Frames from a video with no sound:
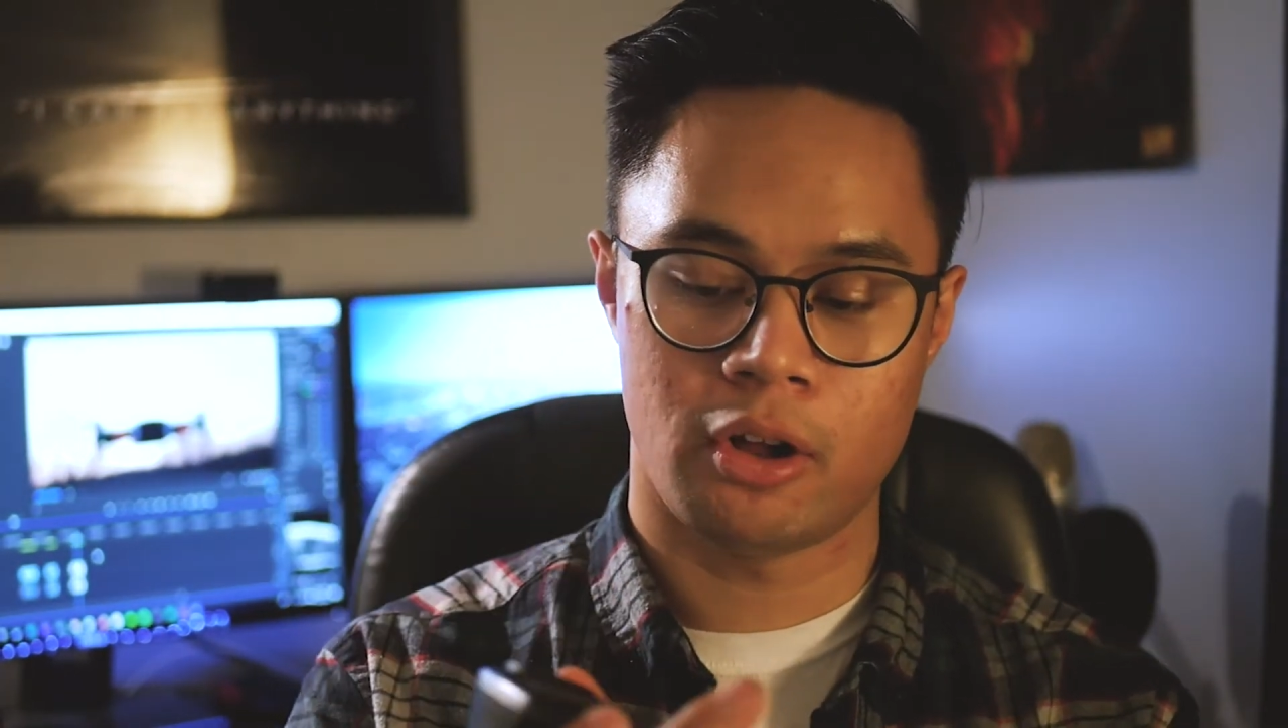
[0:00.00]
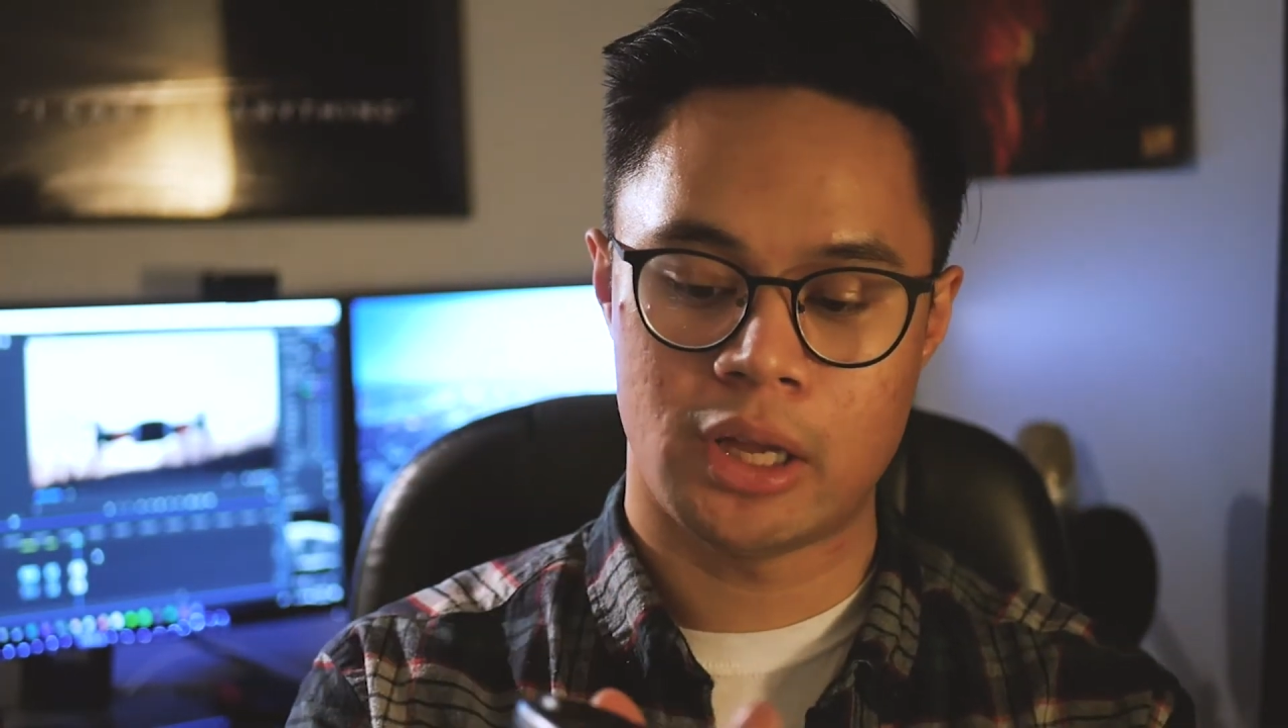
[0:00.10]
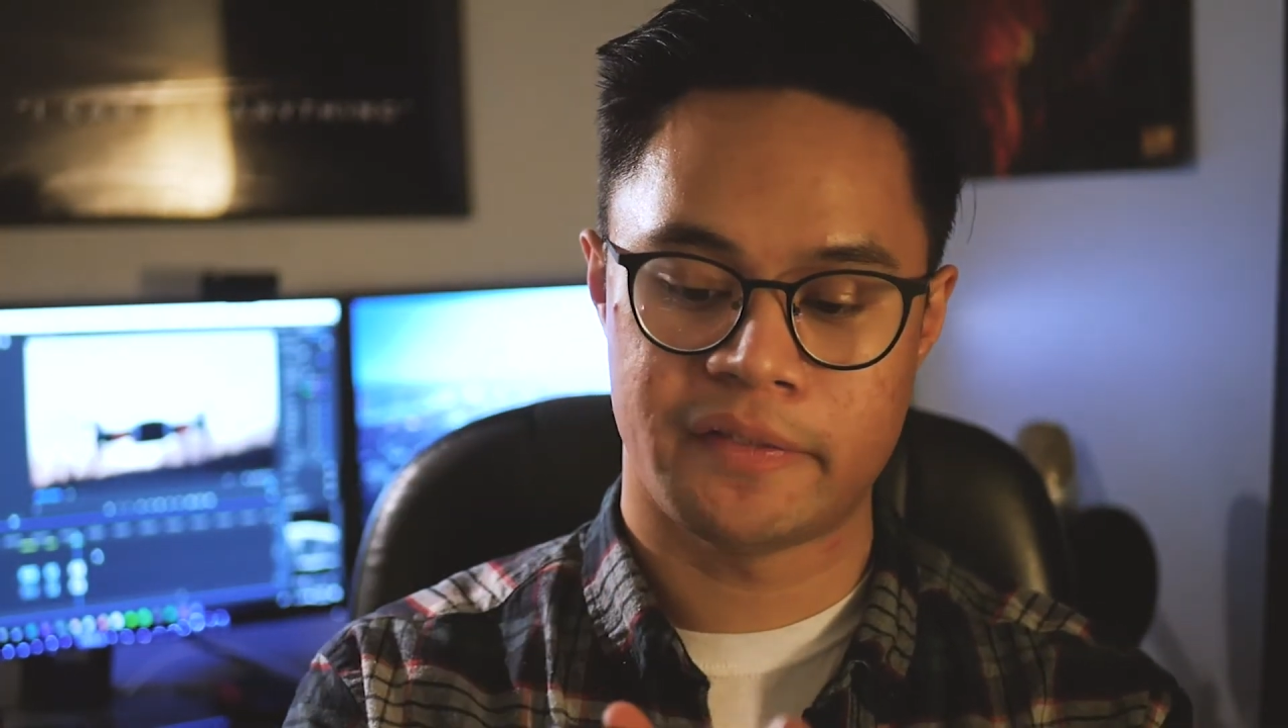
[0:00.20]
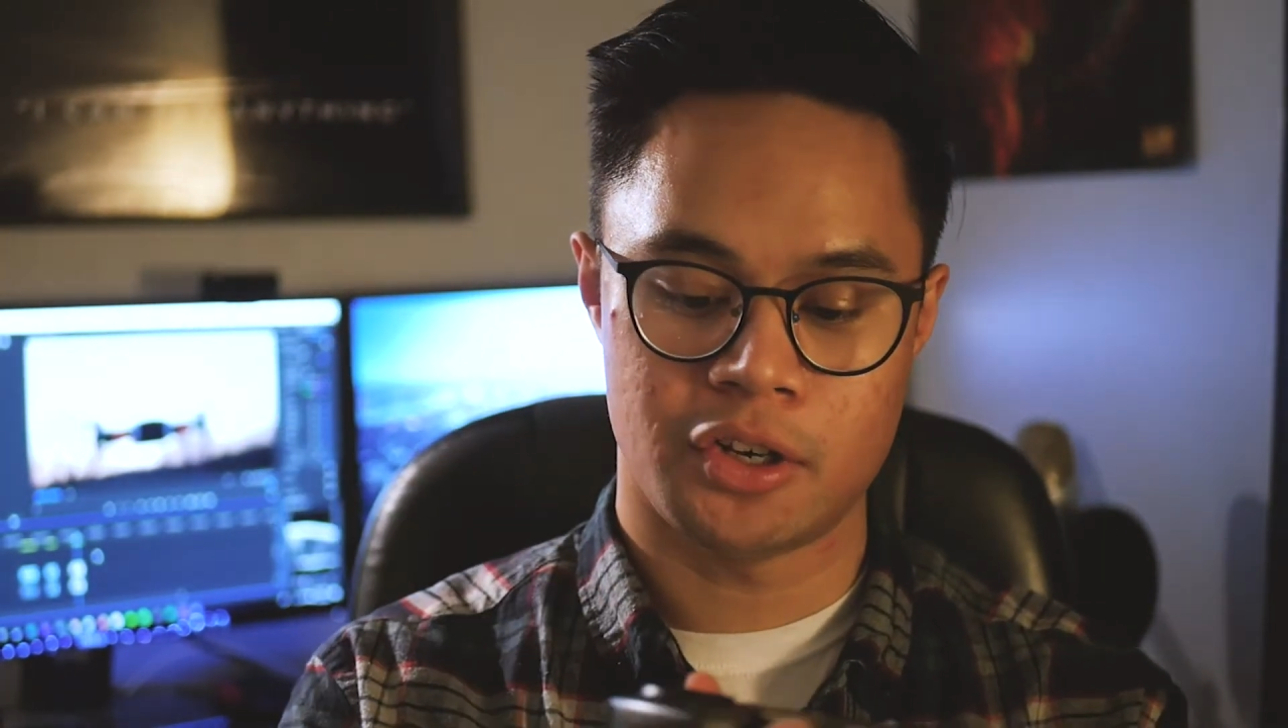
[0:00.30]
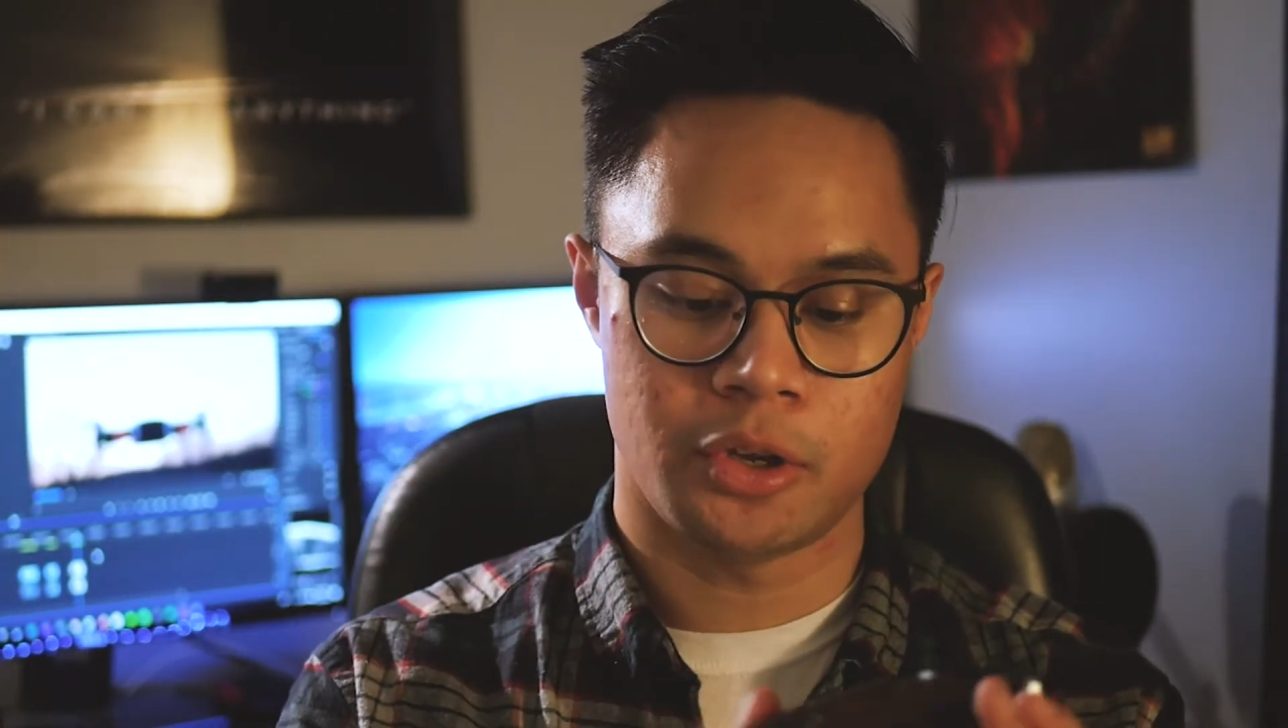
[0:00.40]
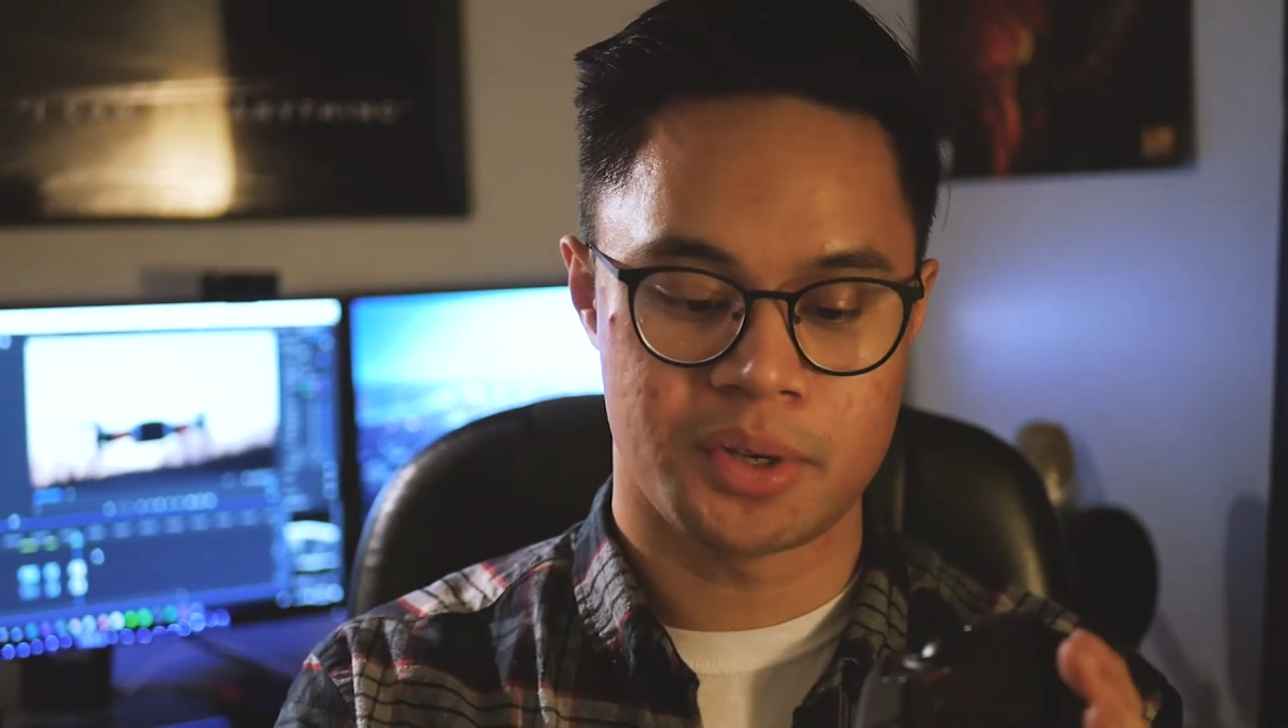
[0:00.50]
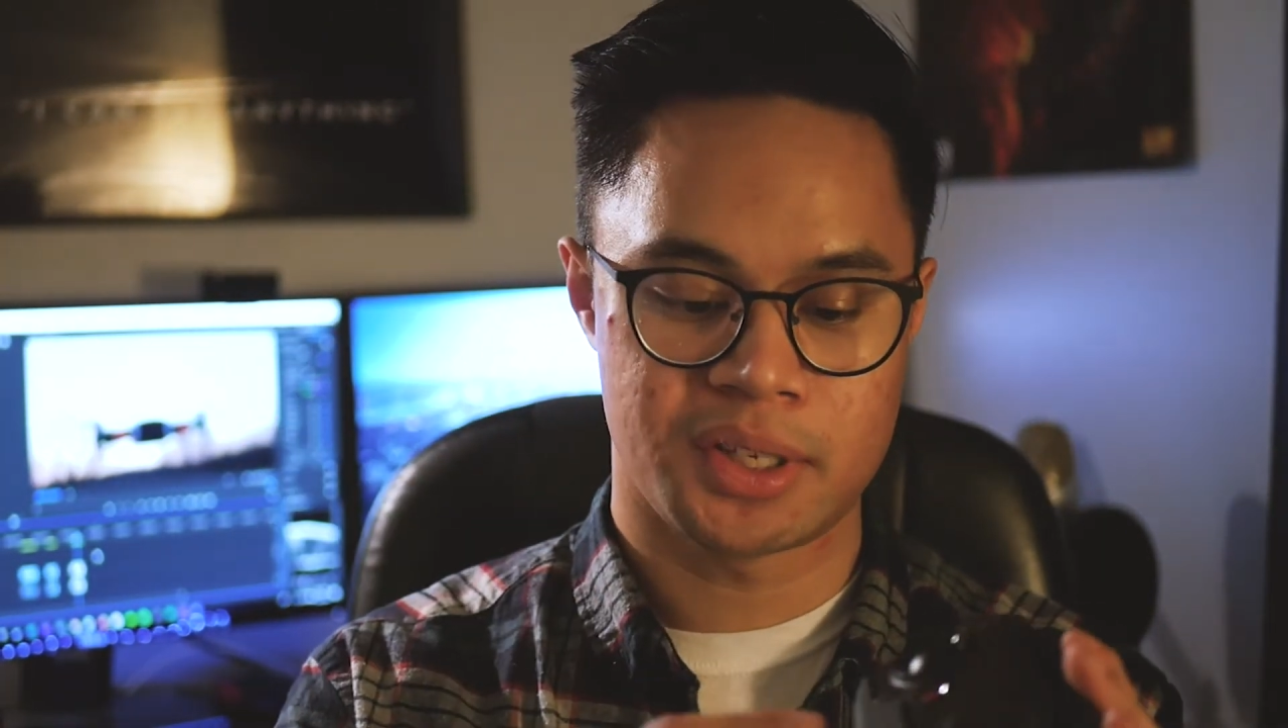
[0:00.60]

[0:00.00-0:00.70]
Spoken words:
All you have to do is